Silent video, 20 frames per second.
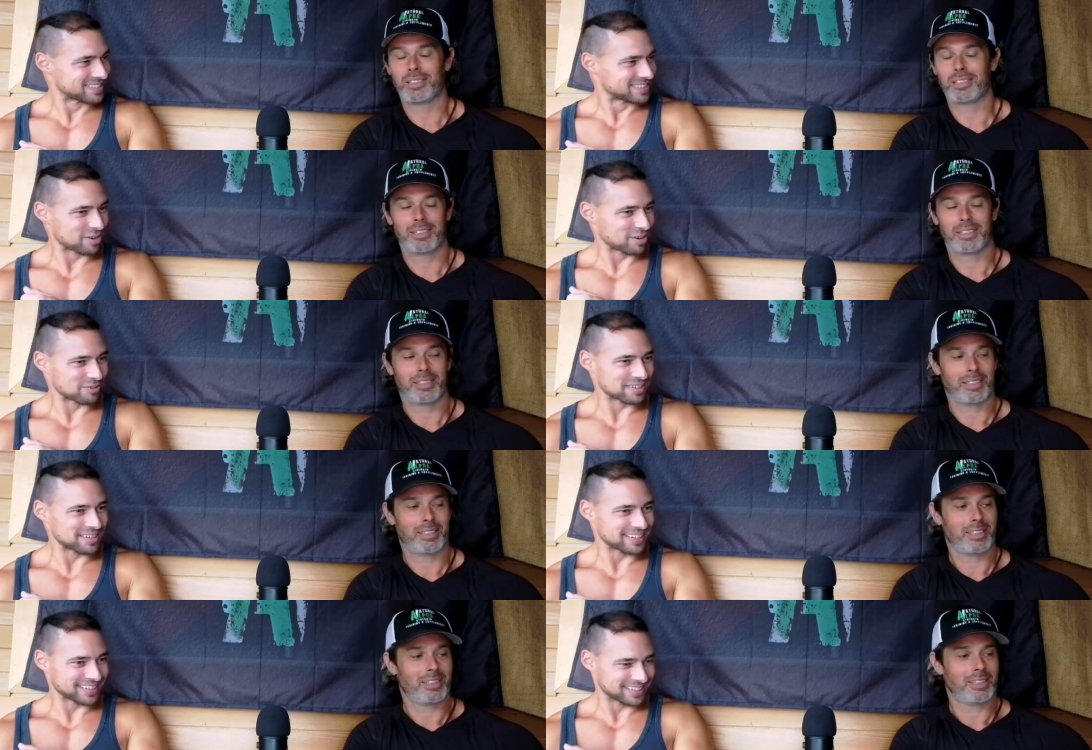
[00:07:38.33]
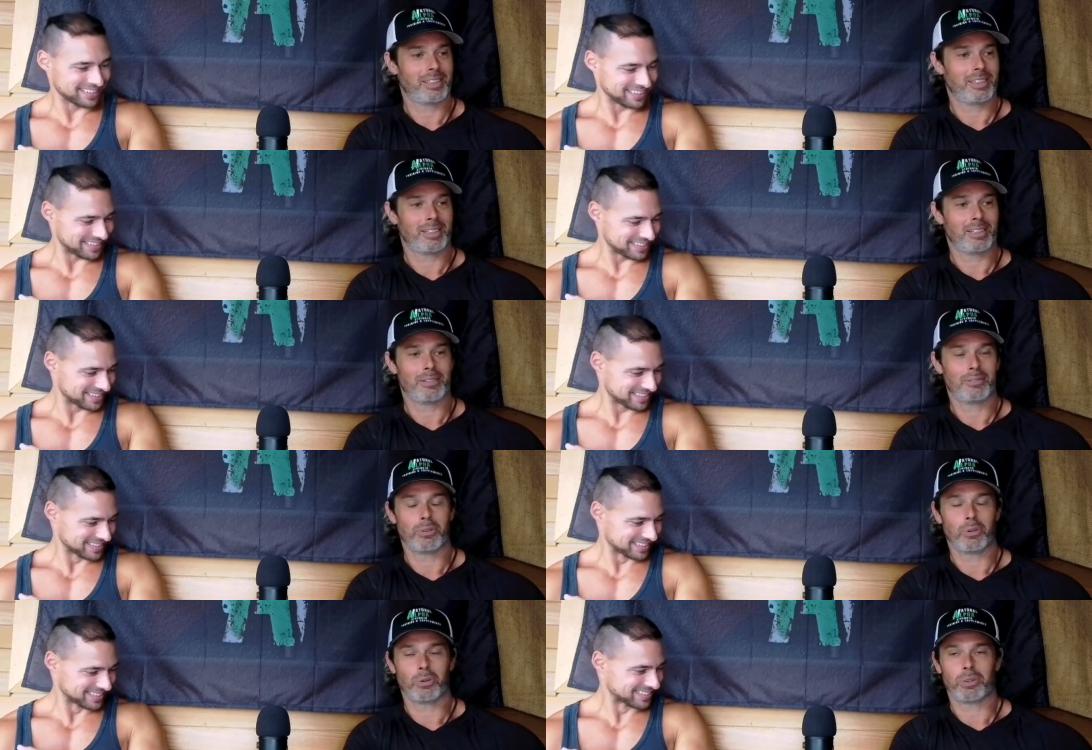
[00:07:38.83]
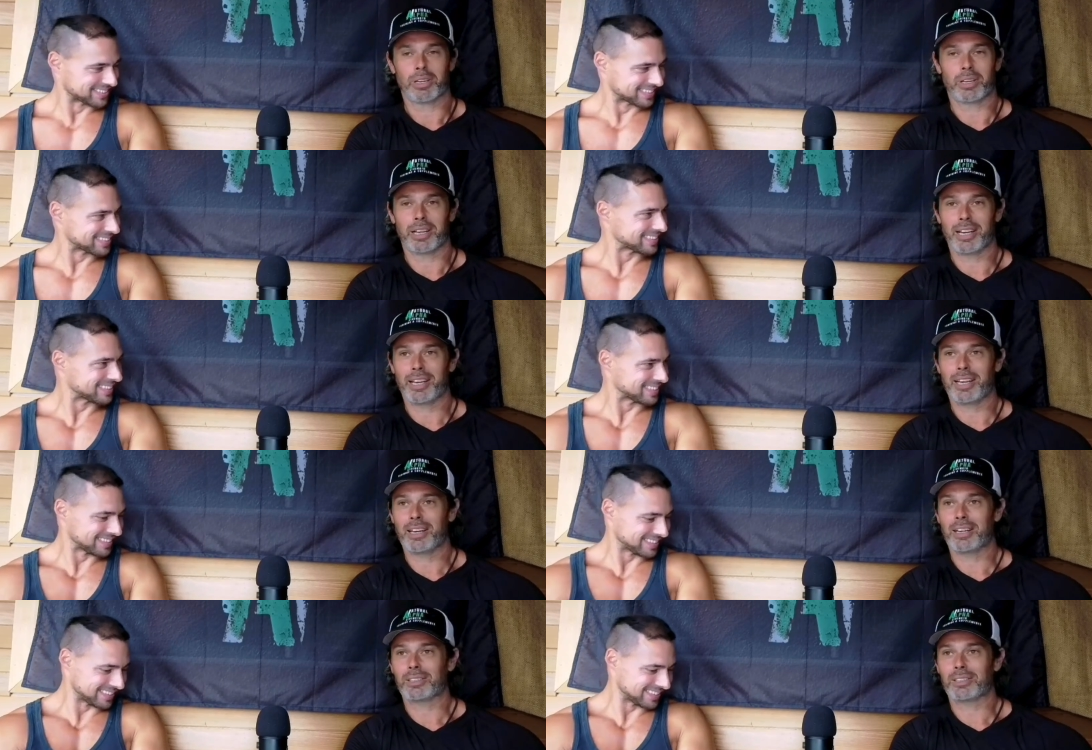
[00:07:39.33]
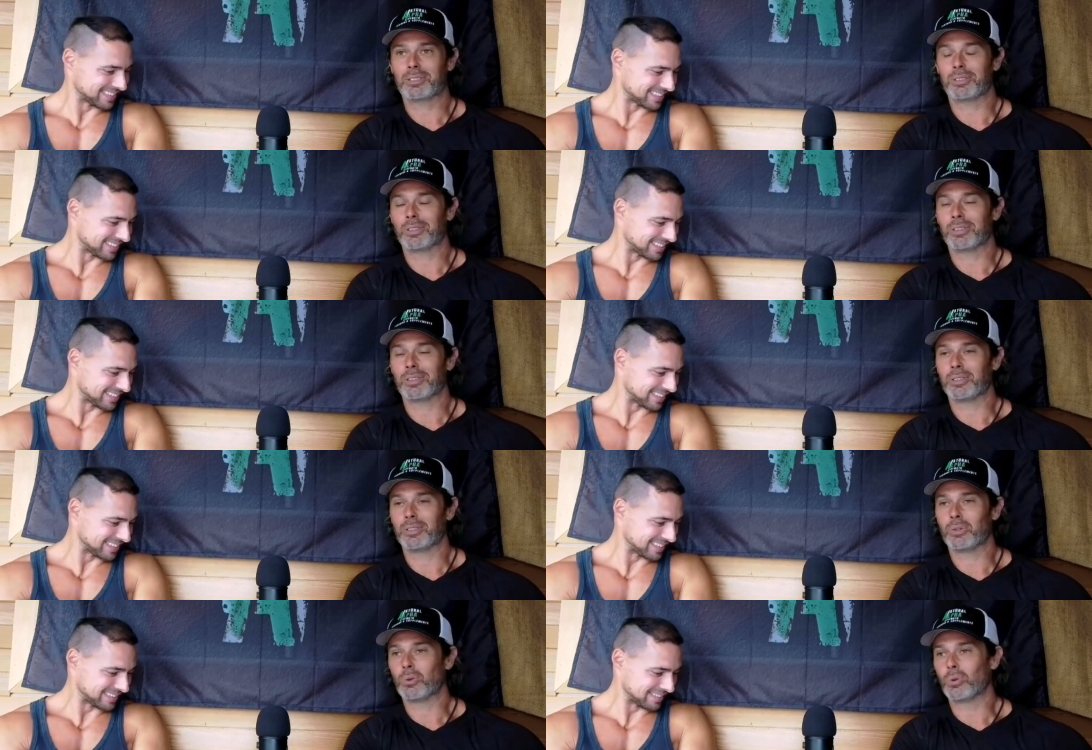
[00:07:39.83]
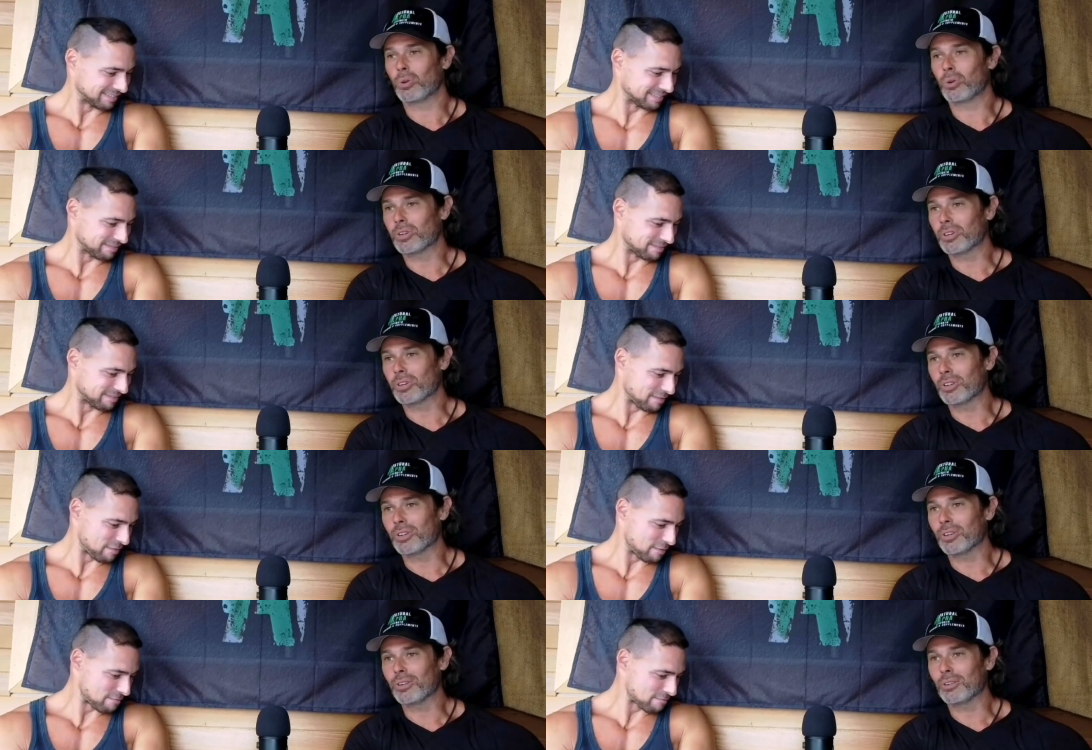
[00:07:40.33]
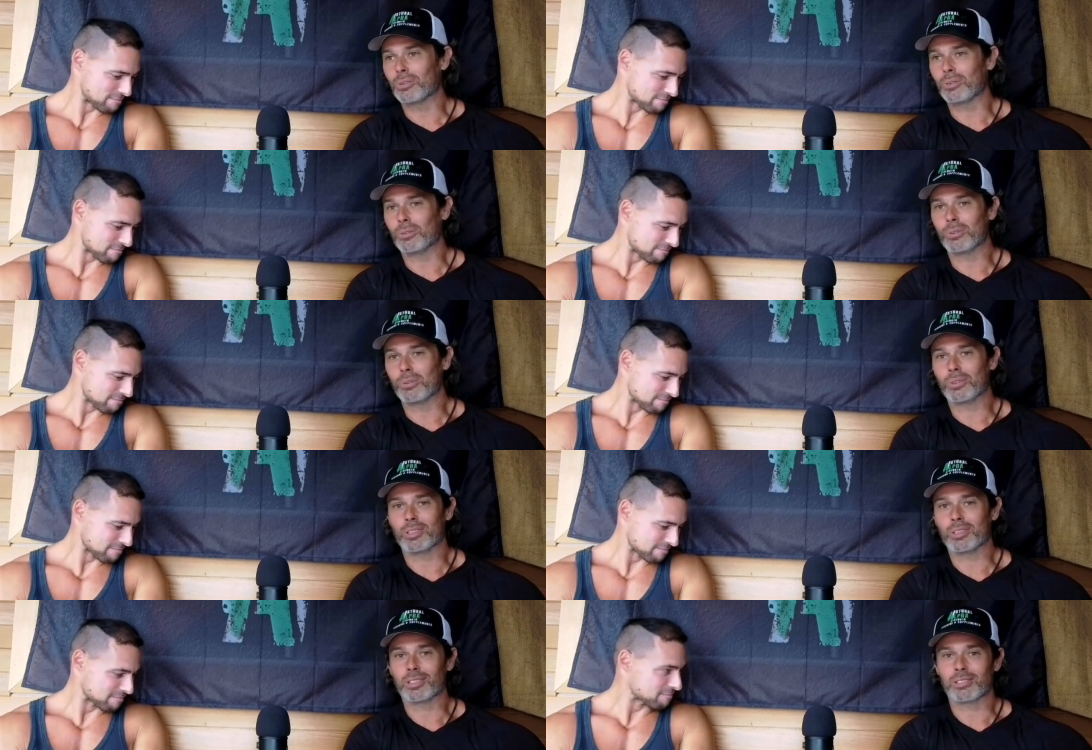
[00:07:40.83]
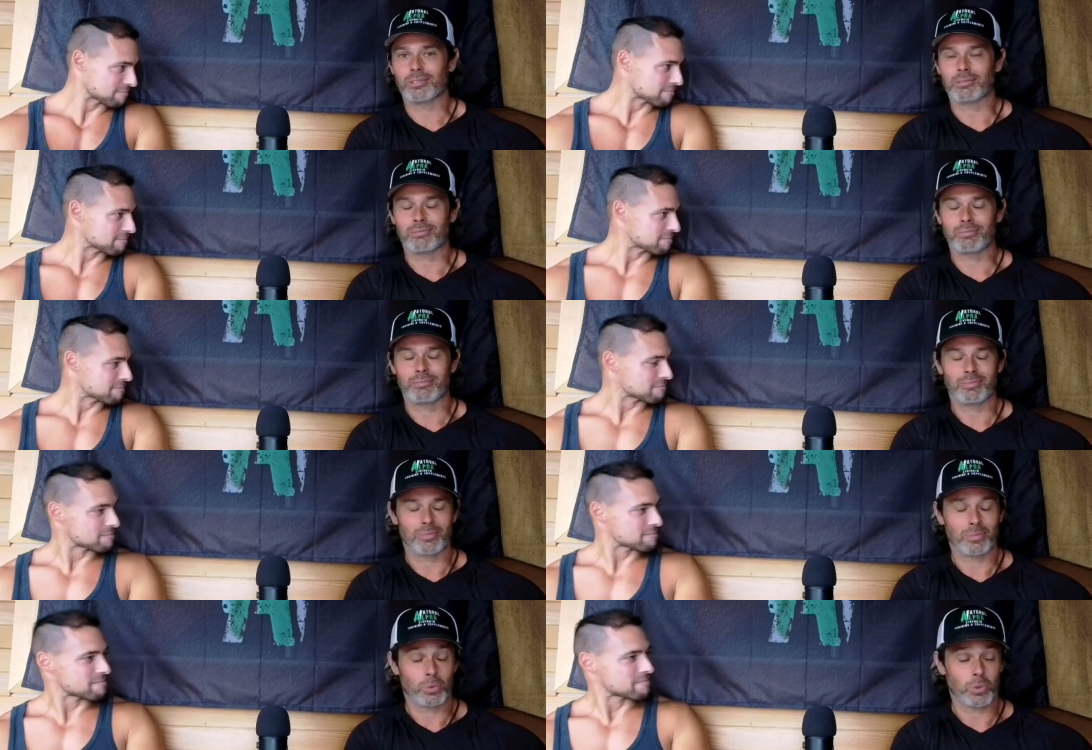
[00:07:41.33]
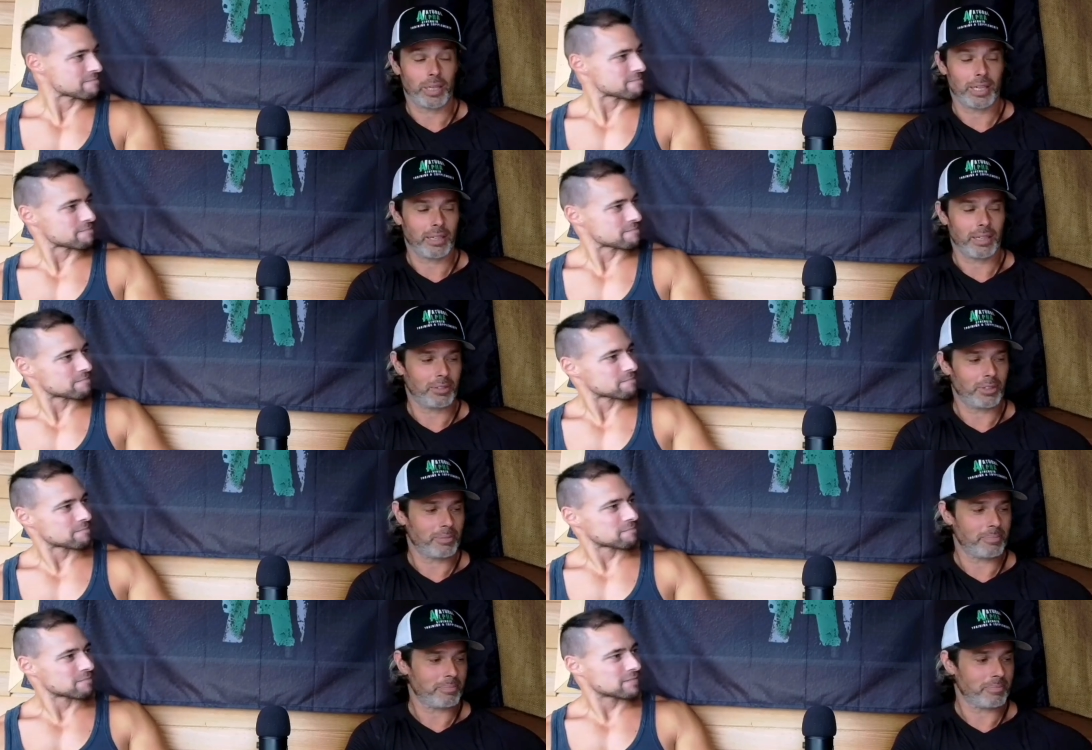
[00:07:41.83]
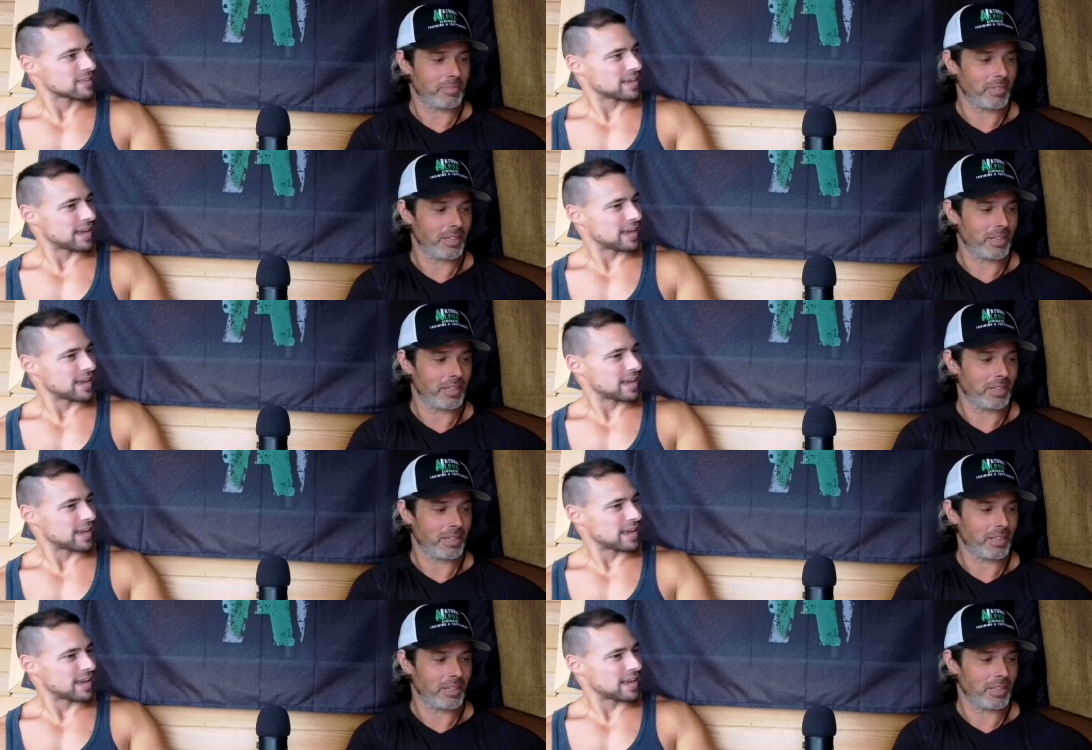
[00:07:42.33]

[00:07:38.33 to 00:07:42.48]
Speaker 1: So ridiculous. Invoke an act or an order or whatever.